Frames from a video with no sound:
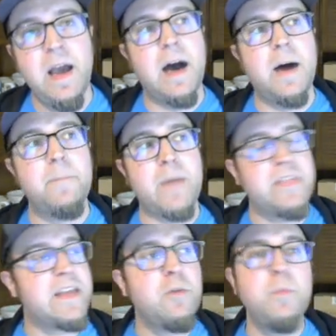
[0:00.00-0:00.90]
I
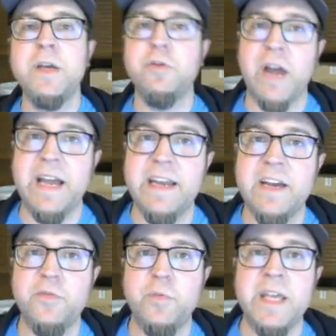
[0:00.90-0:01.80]
think it would be great
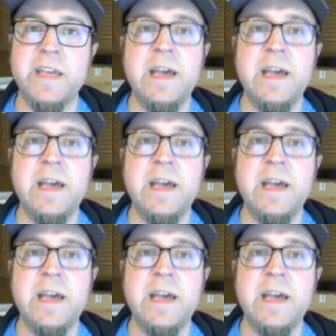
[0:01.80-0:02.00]
if we